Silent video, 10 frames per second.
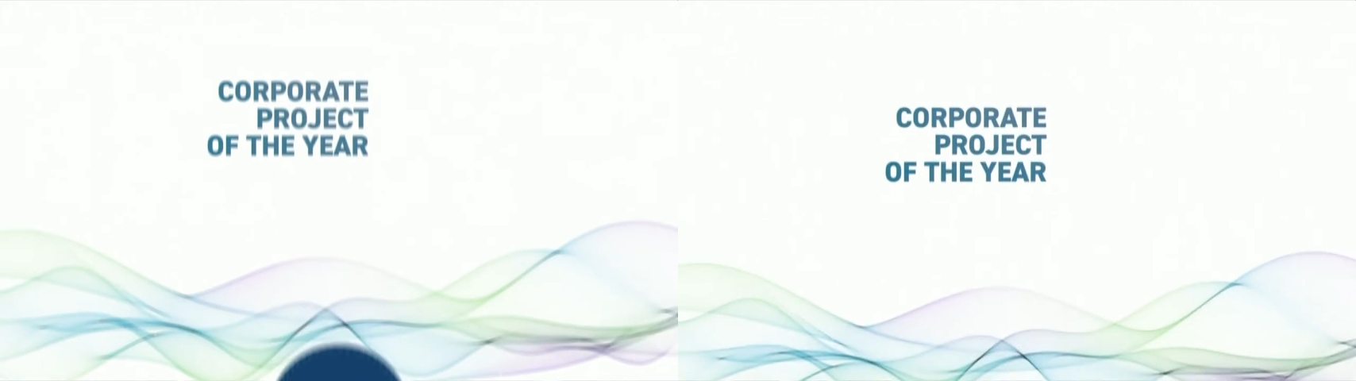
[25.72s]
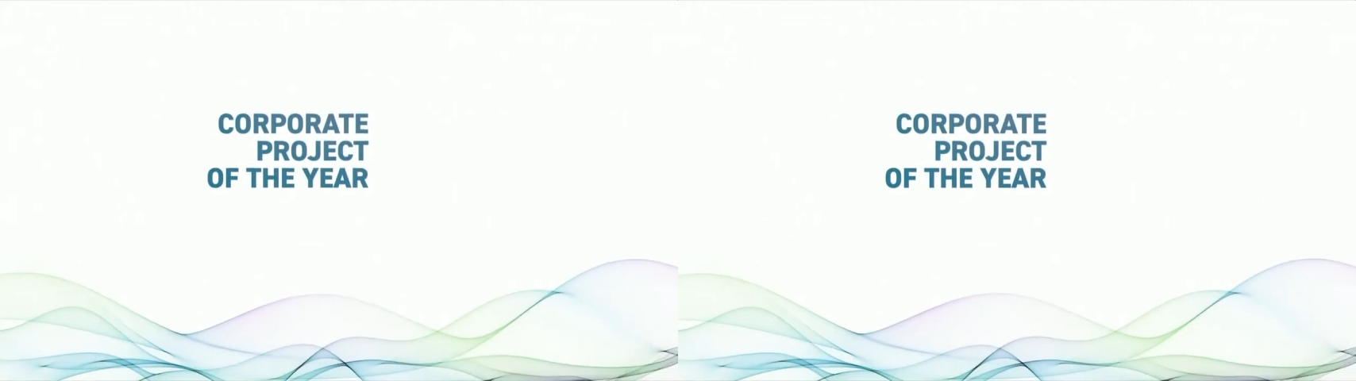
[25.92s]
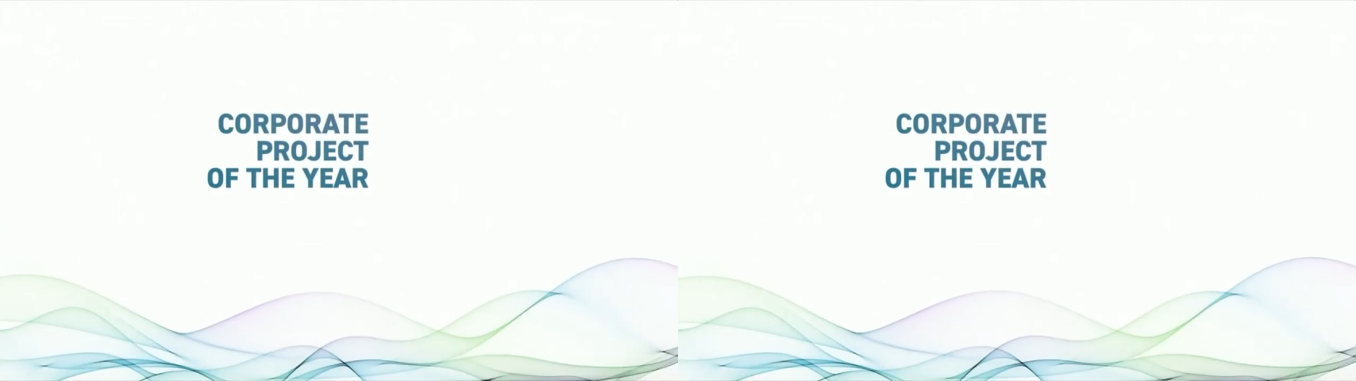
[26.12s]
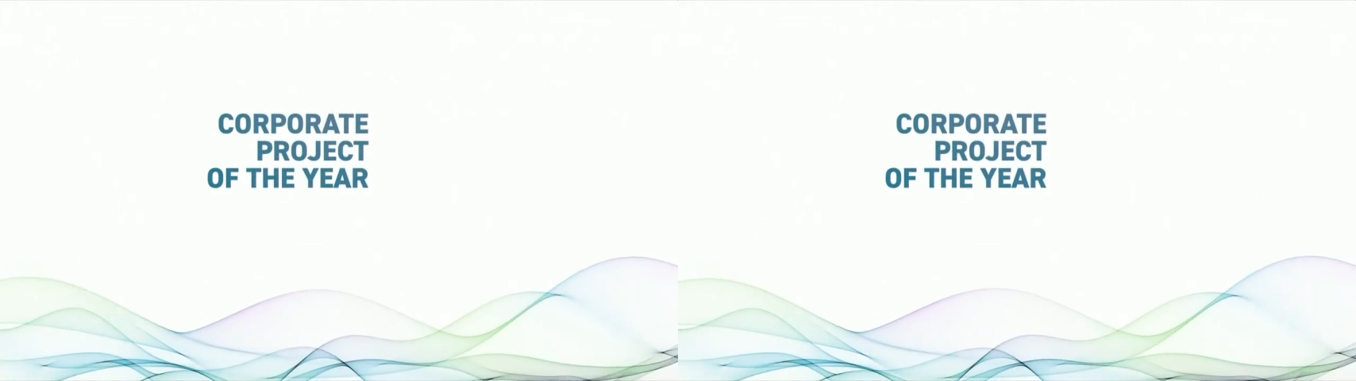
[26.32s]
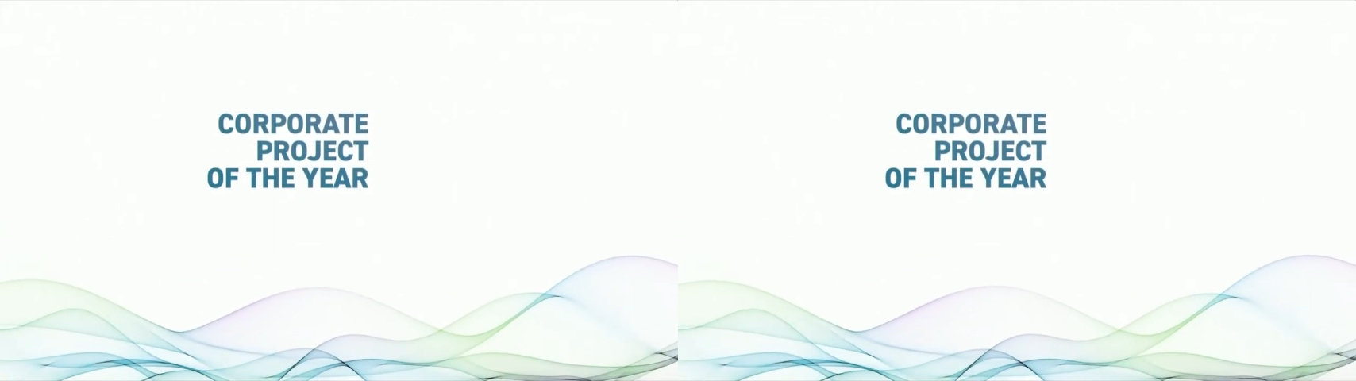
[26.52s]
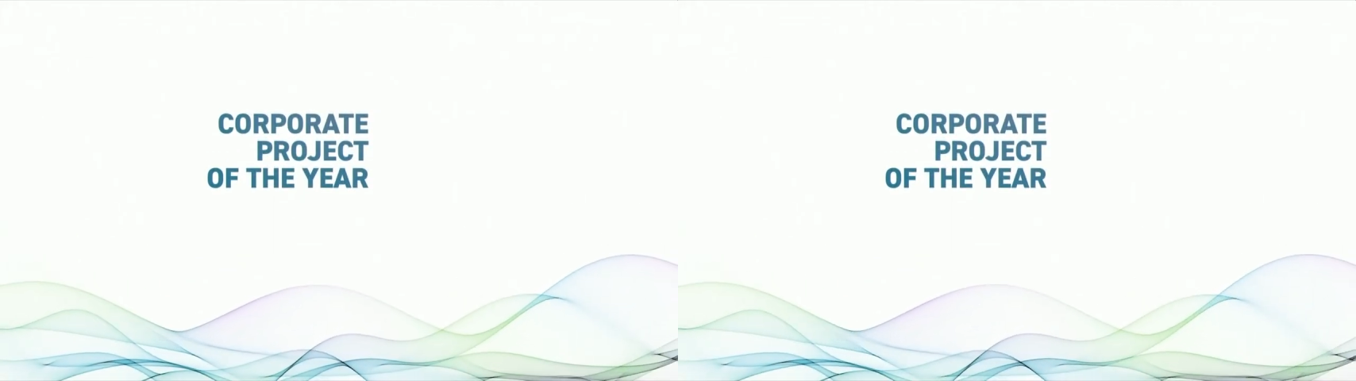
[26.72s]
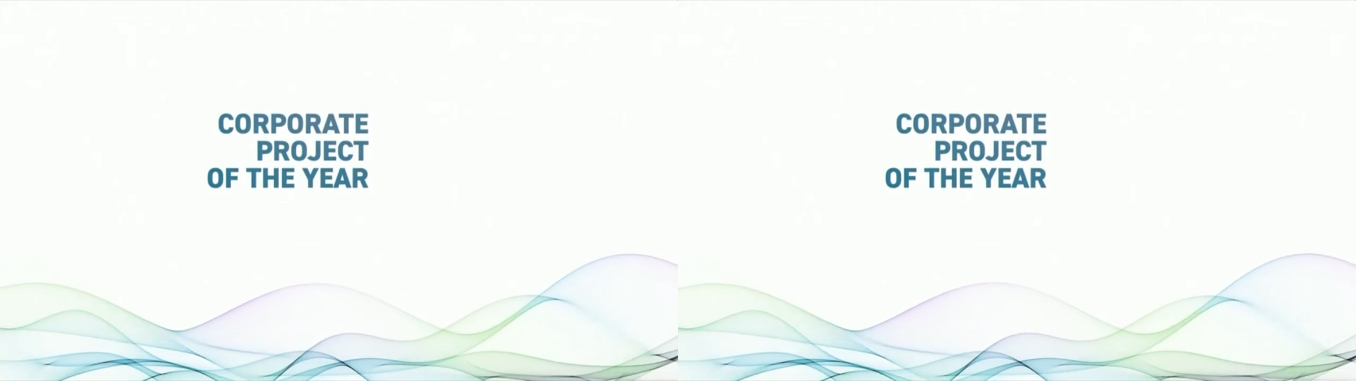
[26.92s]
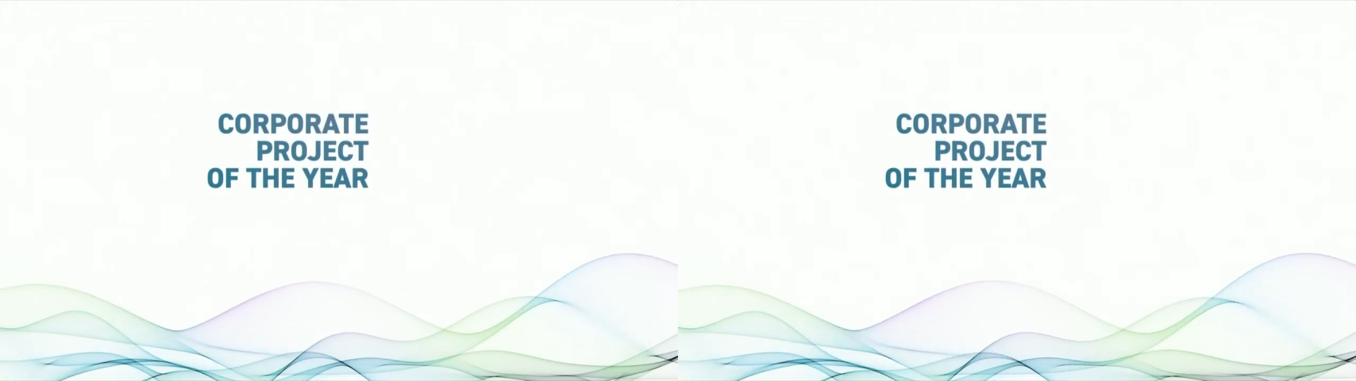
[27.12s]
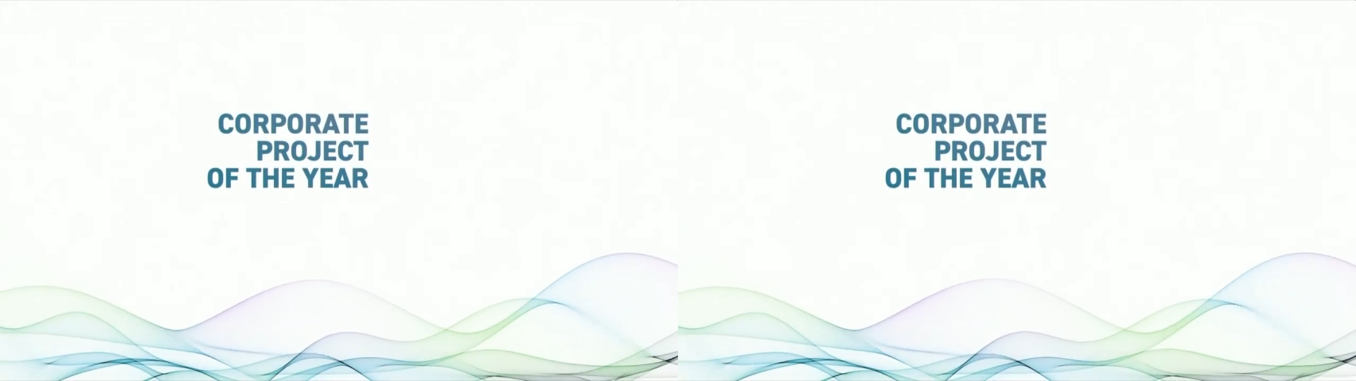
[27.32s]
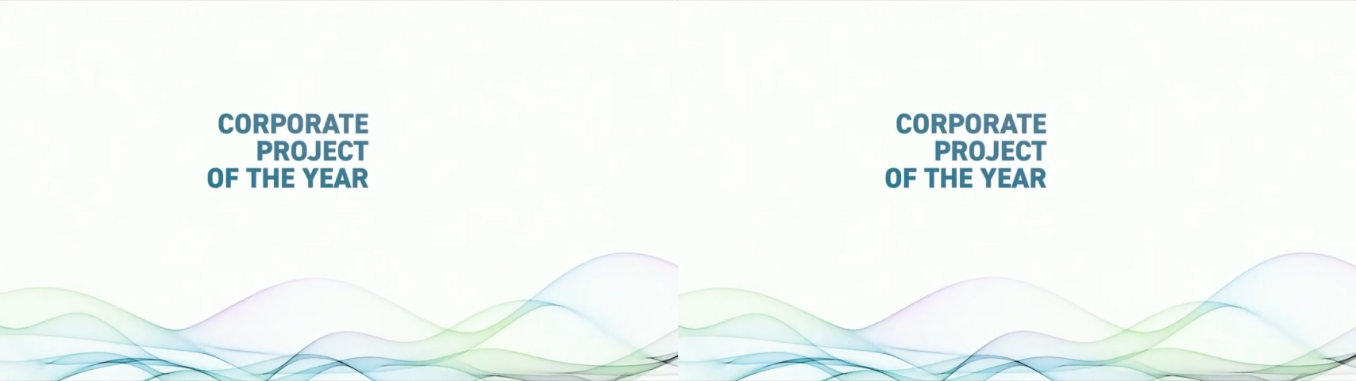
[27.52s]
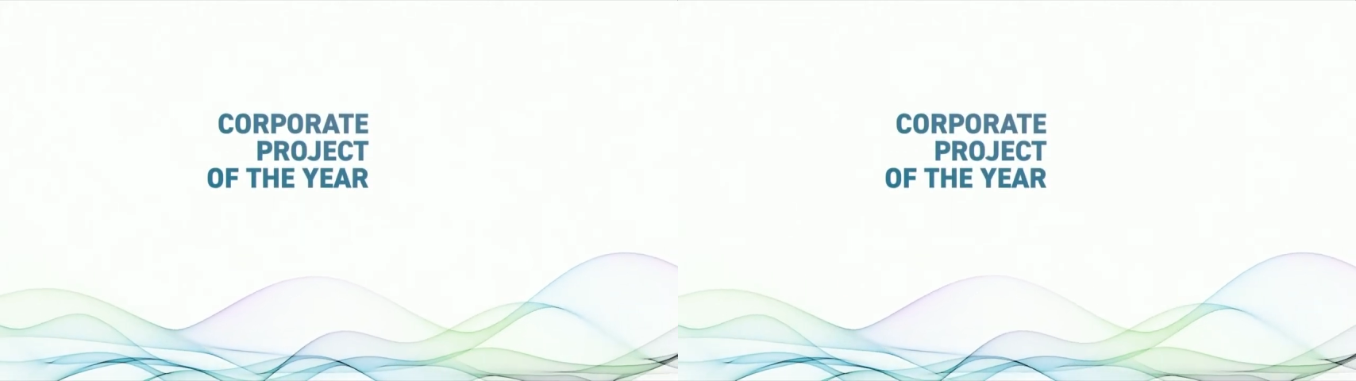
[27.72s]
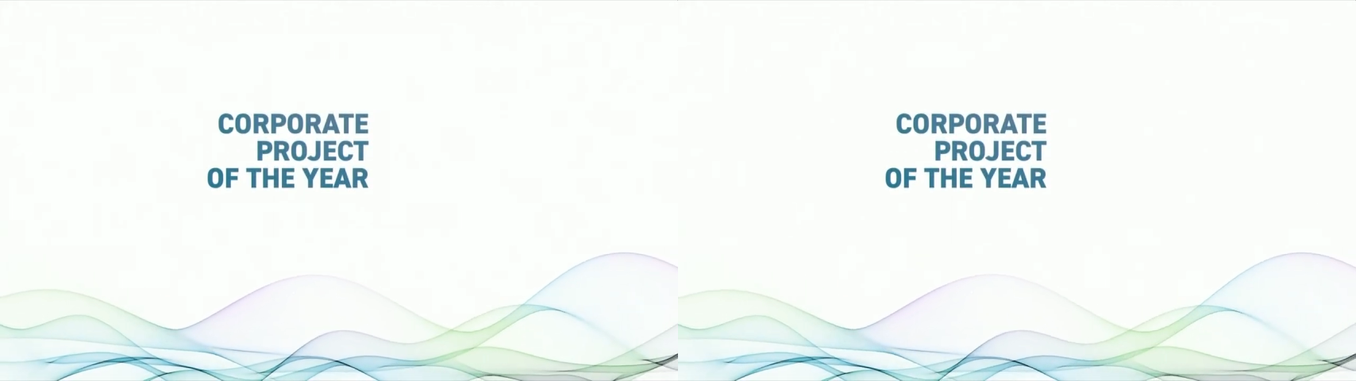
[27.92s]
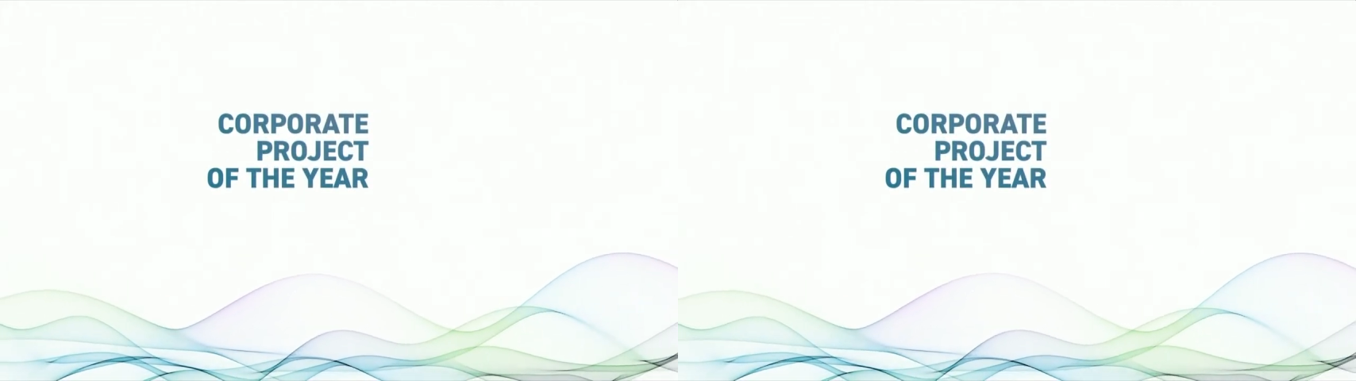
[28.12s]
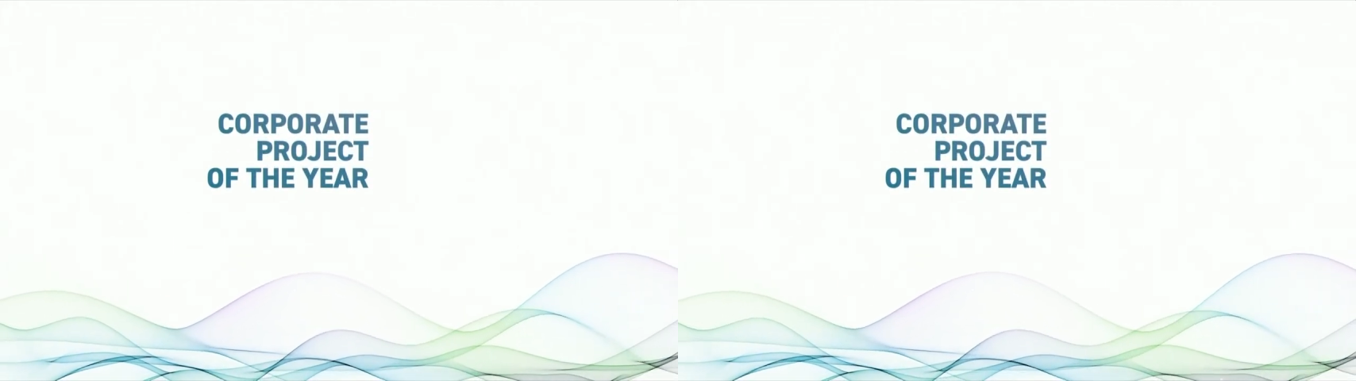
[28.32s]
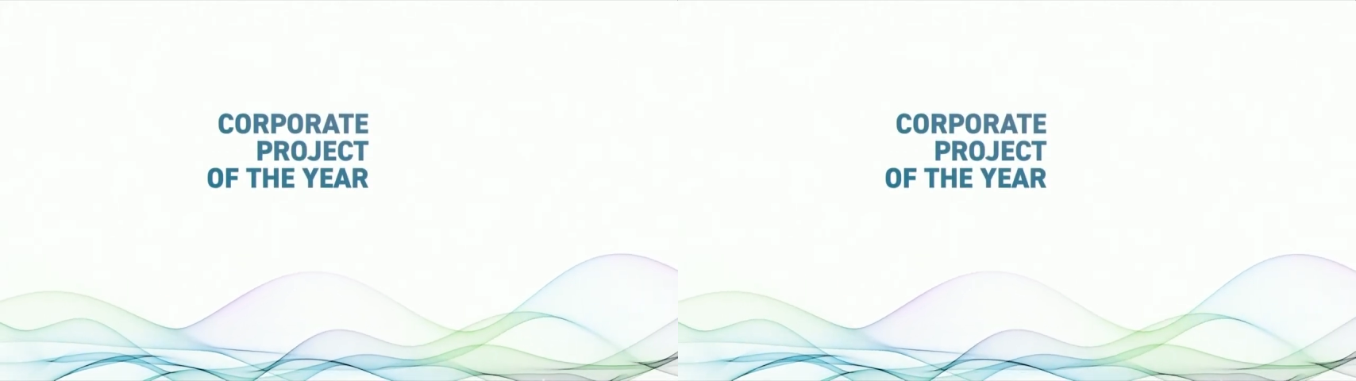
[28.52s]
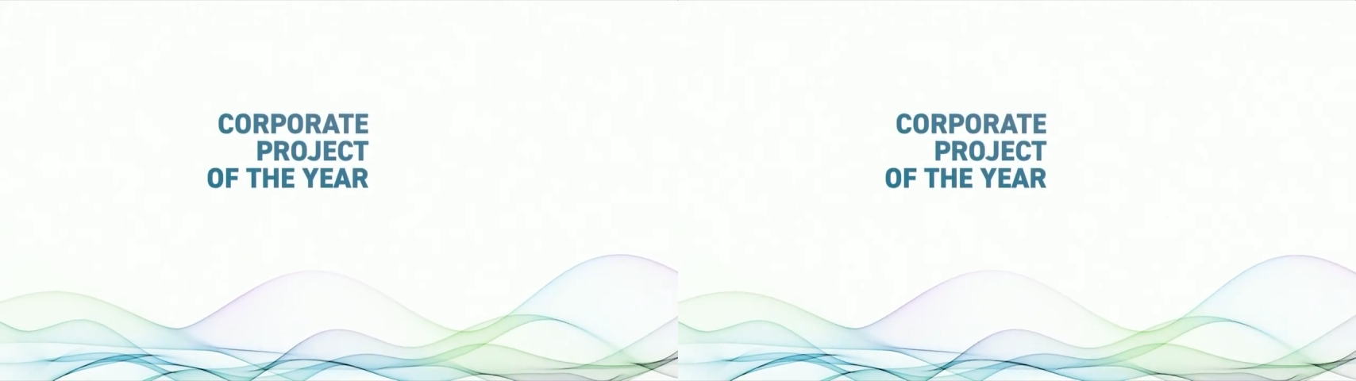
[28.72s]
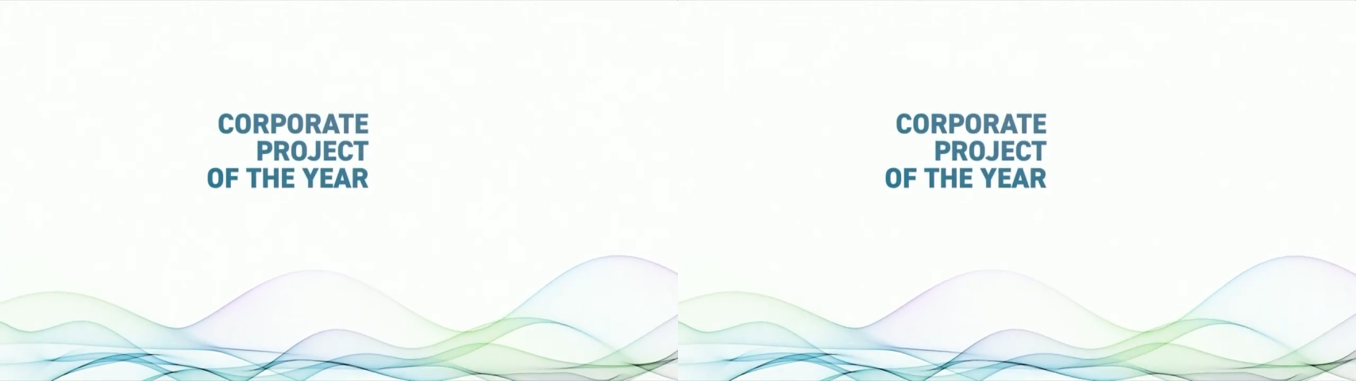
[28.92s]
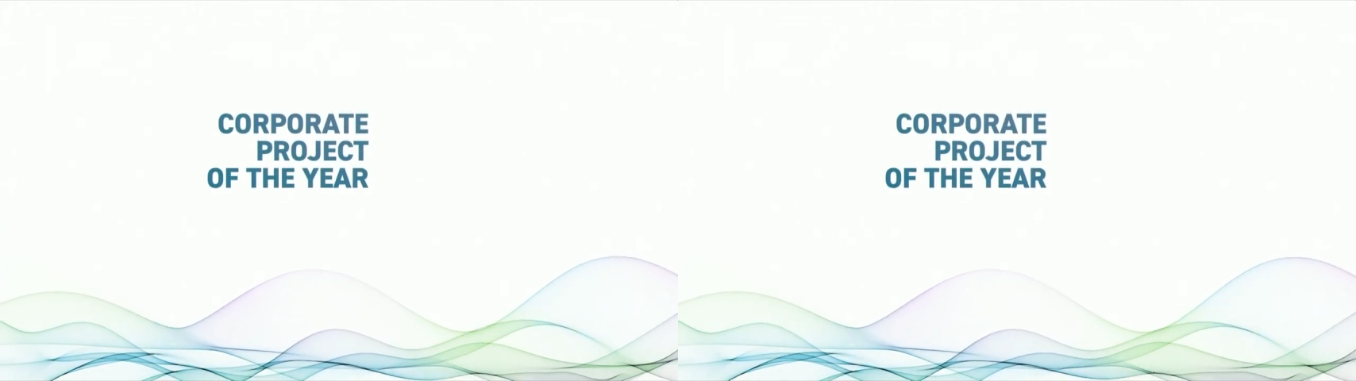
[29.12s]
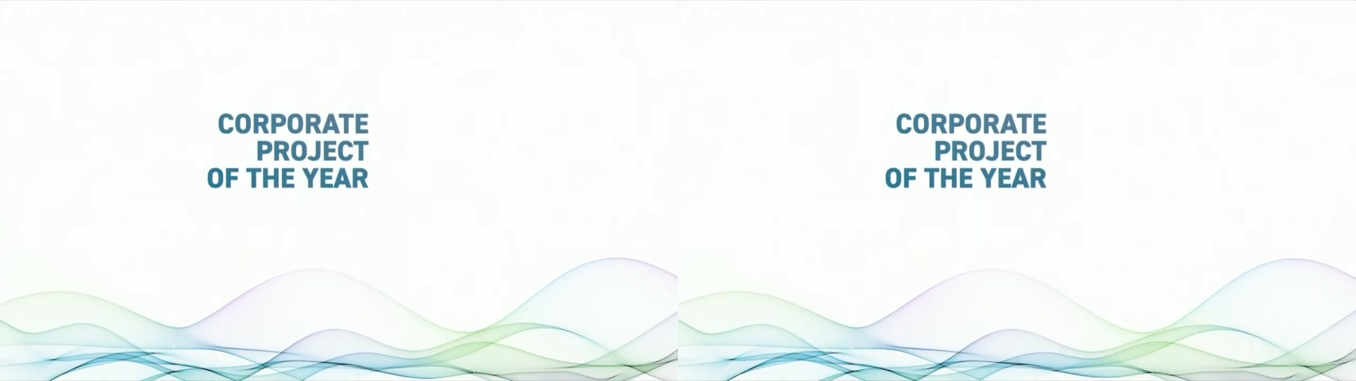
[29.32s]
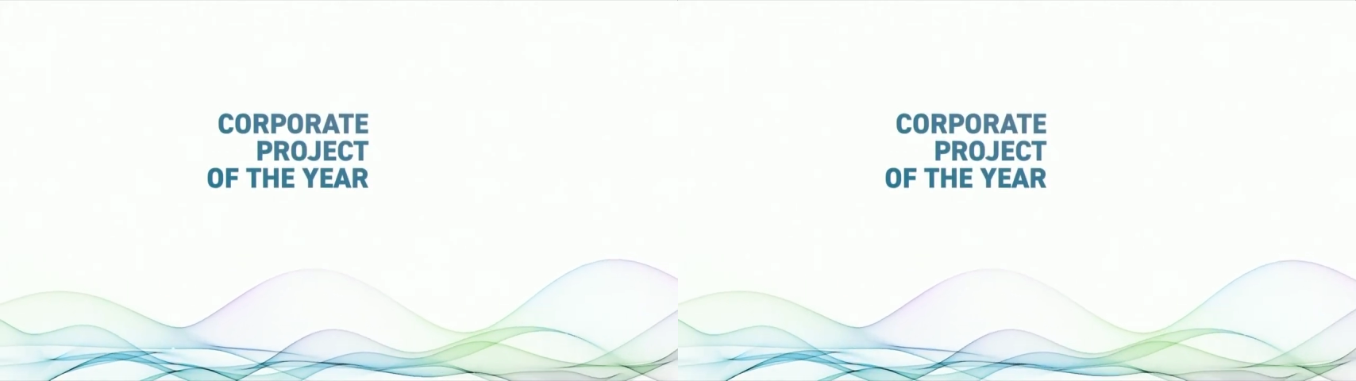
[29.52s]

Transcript: Nobody's mouth can be seen.